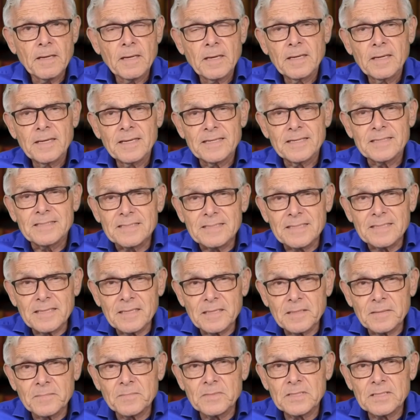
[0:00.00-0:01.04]
It
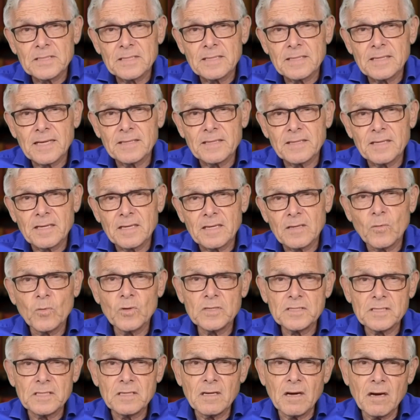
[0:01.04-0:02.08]
seems that there
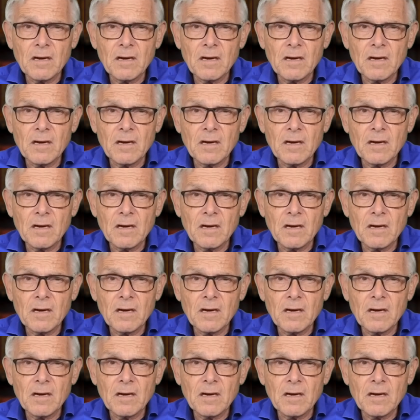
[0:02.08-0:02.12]
was an